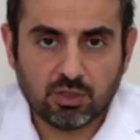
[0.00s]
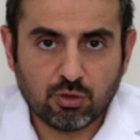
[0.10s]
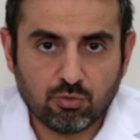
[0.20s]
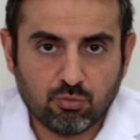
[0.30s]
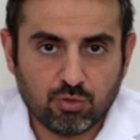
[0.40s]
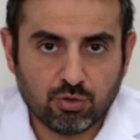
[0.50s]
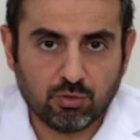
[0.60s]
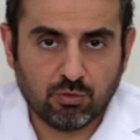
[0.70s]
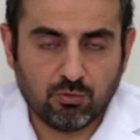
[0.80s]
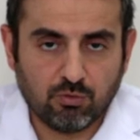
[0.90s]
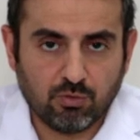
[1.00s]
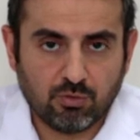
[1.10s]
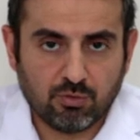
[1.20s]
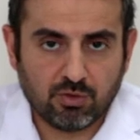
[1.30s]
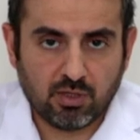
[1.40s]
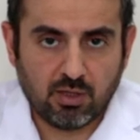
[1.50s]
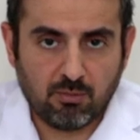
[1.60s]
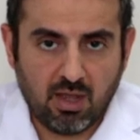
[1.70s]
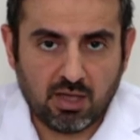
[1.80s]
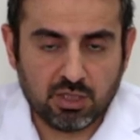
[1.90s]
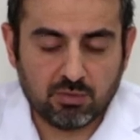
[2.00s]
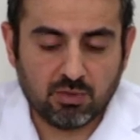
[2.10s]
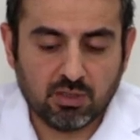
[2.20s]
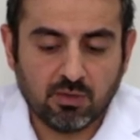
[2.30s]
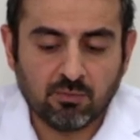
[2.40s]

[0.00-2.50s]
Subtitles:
crucial for the management.